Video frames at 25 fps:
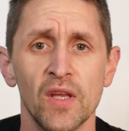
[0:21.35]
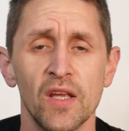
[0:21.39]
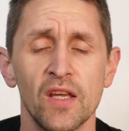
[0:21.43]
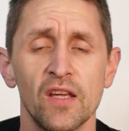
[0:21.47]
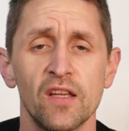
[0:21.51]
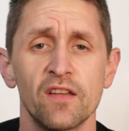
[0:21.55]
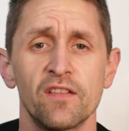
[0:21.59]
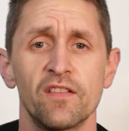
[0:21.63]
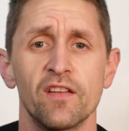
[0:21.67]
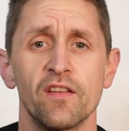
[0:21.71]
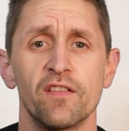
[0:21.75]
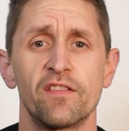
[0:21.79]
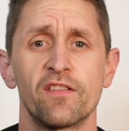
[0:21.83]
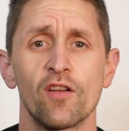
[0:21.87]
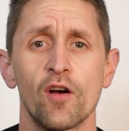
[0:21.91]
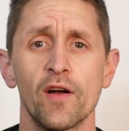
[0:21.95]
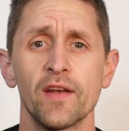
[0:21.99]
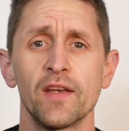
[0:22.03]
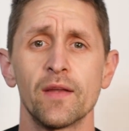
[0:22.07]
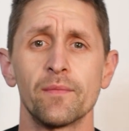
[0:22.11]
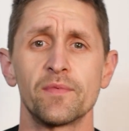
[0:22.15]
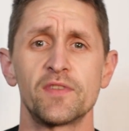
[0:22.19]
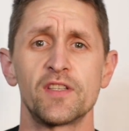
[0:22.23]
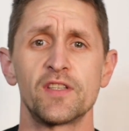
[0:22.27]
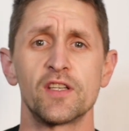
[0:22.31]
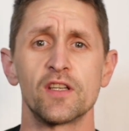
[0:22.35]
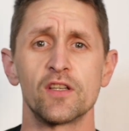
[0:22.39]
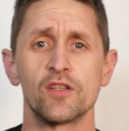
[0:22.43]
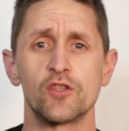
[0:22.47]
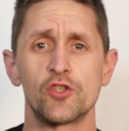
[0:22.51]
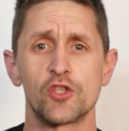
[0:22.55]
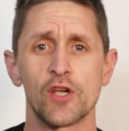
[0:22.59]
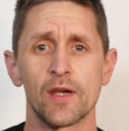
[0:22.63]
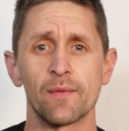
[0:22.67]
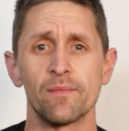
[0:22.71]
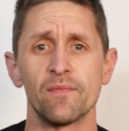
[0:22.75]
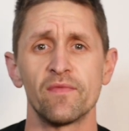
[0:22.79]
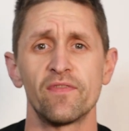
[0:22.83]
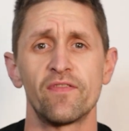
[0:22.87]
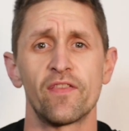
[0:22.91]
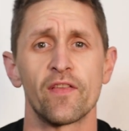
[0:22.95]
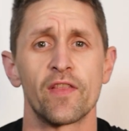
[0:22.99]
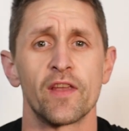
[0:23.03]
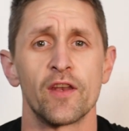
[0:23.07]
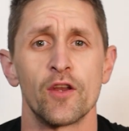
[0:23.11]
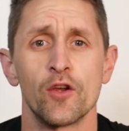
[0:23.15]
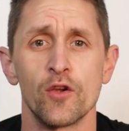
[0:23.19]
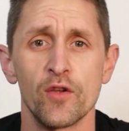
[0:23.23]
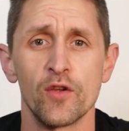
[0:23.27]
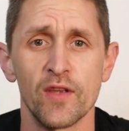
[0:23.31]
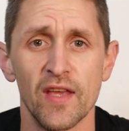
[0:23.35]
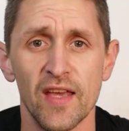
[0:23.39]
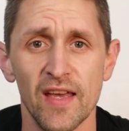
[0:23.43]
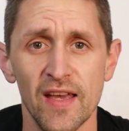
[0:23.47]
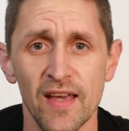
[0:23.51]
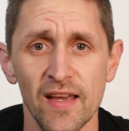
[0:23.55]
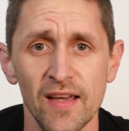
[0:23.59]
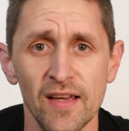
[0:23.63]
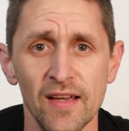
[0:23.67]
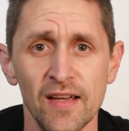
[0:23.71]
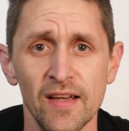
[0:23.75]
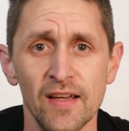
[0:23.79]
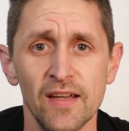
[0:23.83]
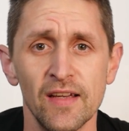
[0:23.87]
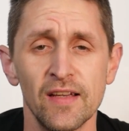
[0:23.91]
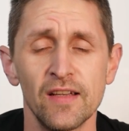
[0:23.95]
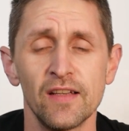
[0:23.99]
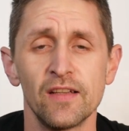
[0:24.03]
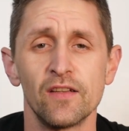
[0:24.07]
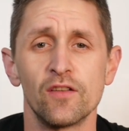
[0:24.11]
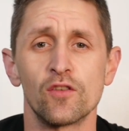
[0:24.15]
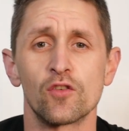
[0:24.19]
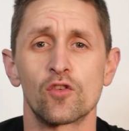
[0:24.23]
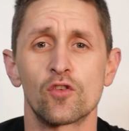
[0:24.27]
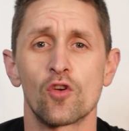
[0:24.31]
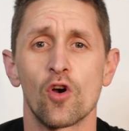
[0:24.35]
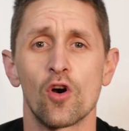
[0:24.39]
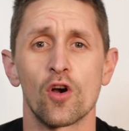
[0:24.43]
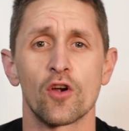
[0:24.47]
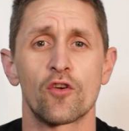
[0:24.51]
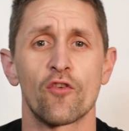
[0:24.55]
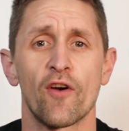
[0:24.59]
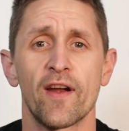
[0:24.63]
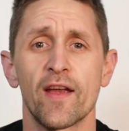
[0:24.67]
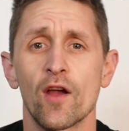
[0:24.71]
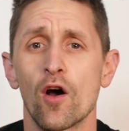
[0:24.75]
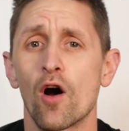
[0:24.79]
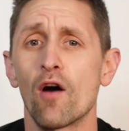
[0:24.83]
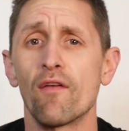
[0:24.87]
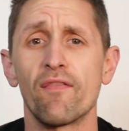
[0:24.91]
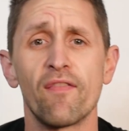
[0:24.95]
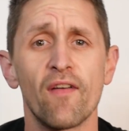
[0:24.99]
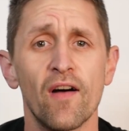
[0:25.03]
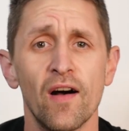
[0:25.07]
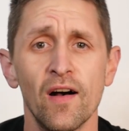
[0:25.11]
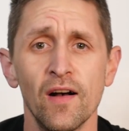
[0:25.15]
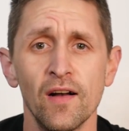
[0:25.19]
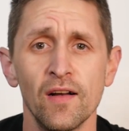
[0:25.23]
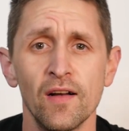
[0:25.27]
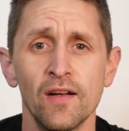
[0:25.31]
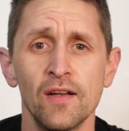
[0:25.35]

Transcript: So you signed up to your gym for the new year, you've got a great offer,